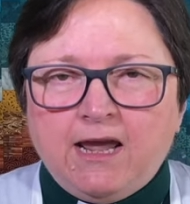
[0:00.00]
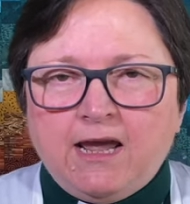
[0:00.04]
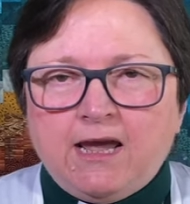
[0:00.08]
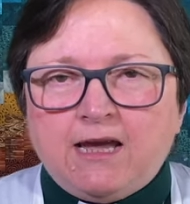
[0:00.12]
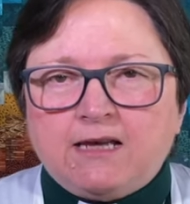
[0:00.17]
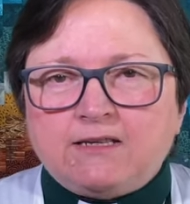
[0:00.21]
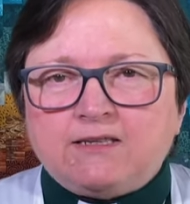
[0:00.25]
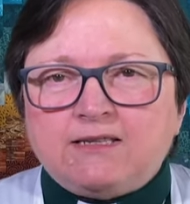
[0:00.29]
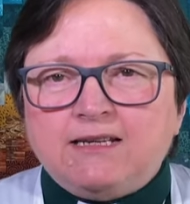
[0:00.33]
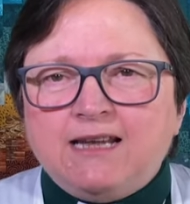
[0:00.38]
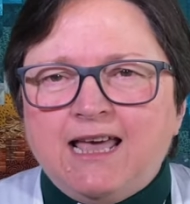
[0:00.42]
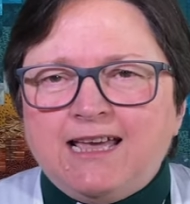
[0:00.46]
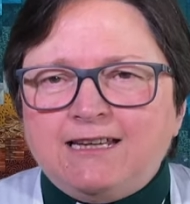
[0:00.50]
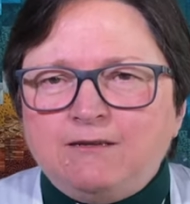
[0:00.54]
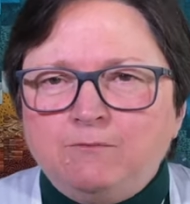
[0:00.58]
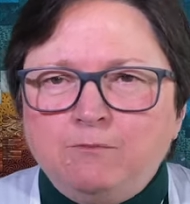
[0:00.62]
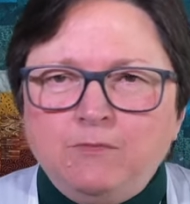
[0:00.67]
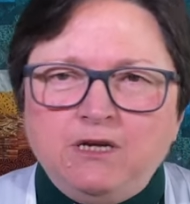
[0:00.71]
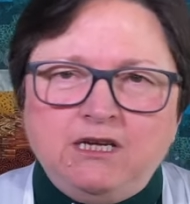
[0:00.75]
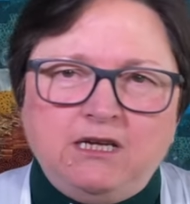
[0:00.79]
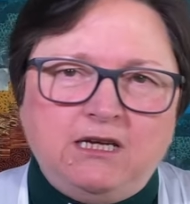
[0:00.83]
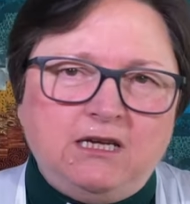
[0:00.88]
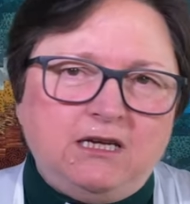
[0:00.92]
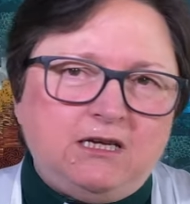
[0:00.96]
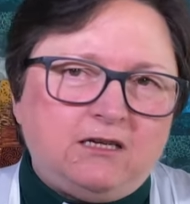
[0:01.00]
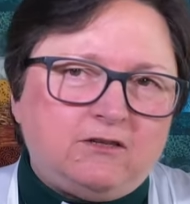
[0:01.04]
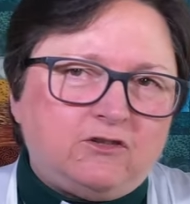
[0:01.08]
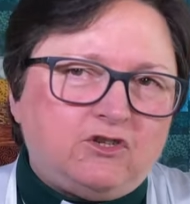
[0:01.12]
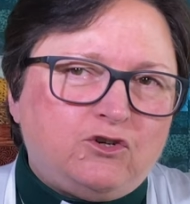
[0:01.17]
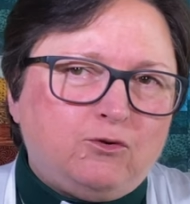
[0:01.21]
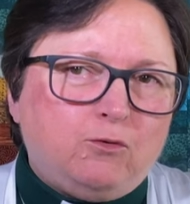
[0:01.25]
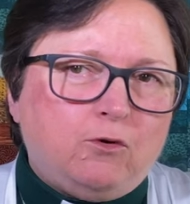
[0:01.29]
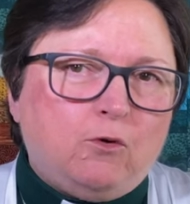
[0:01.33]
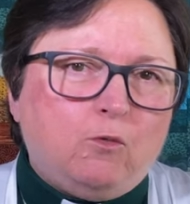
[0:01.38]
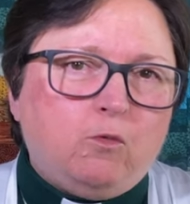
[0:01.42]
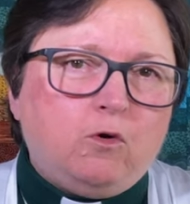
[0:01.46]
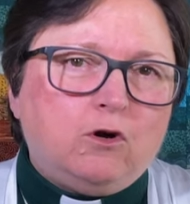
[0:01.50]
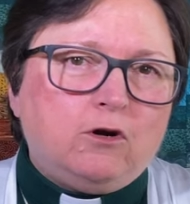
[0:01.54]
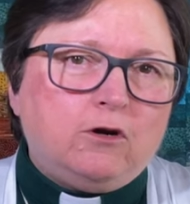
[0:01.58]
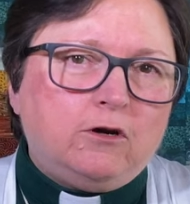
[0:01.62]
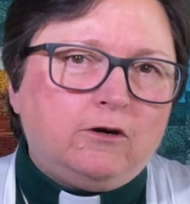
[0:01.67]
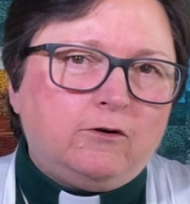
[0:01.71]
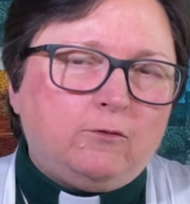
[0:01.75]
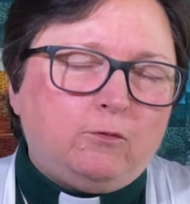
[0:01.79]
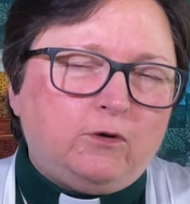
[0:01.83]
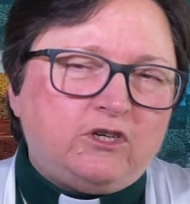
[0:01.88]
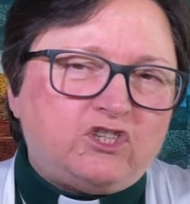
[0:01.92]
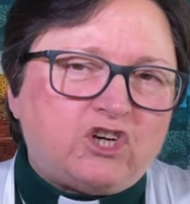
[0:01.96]
has led me to a
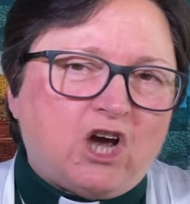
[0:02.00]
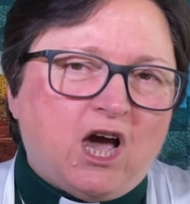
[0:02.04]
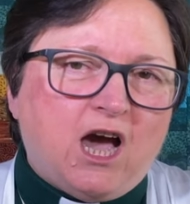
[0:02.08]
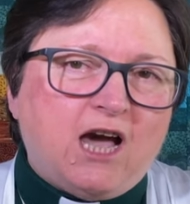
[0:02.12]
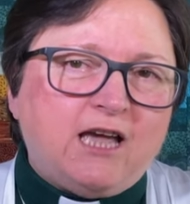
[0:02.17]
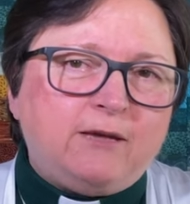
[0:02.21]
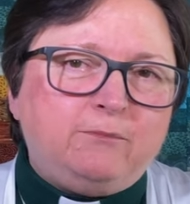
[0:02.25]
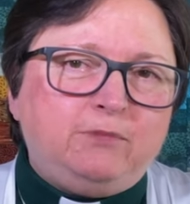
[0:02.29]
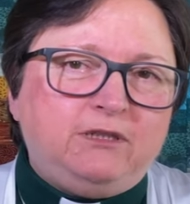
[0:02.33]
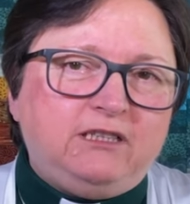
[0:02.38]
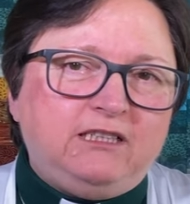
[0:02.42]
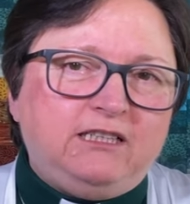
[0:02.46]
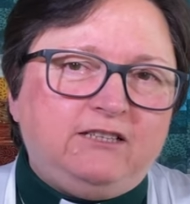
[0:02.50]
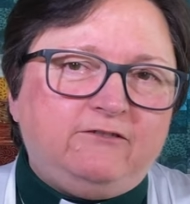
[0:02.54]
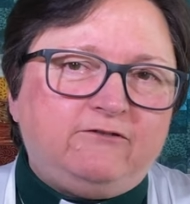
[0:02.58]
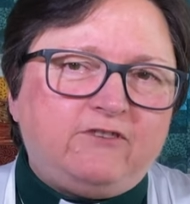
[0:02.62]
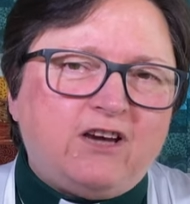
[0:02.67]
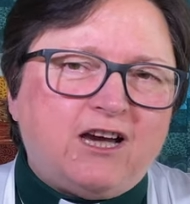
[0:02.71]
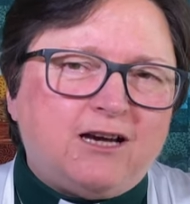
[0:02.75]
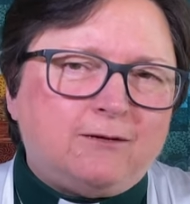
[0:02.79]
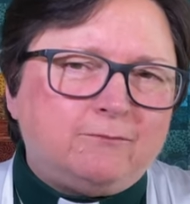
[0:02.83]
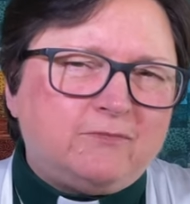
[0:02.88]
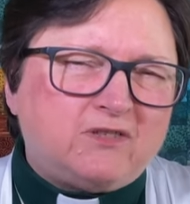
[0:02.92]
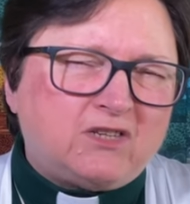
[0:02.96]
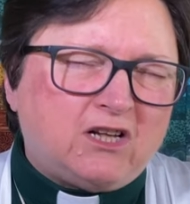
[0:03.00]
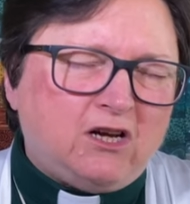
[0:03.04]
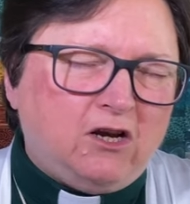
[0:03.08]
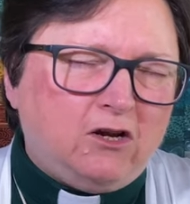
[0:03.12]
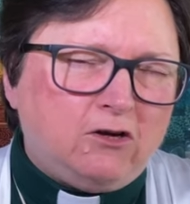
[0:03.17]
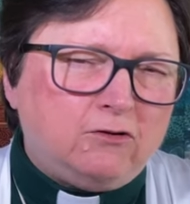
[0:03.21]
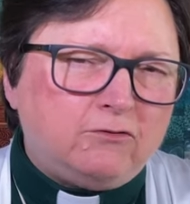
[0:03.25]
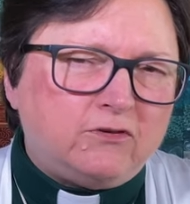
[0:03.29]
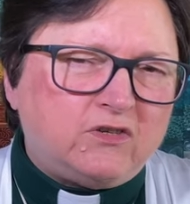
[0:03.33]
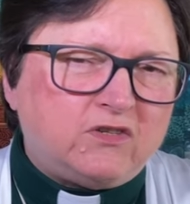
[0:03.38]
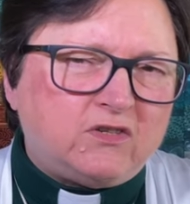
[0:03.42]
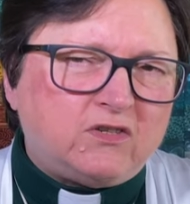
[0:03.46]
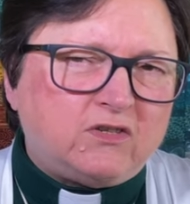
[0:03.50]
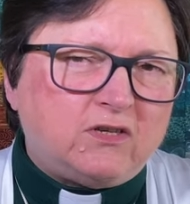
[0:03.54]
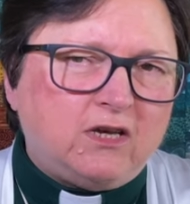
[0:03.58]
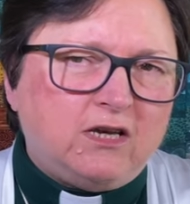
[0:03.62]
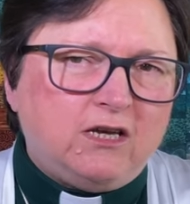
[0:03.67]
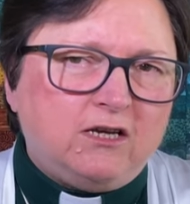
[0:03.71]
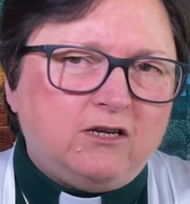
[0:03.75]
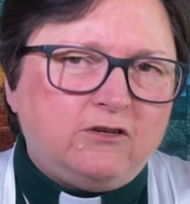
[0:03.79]
word which I believe comes close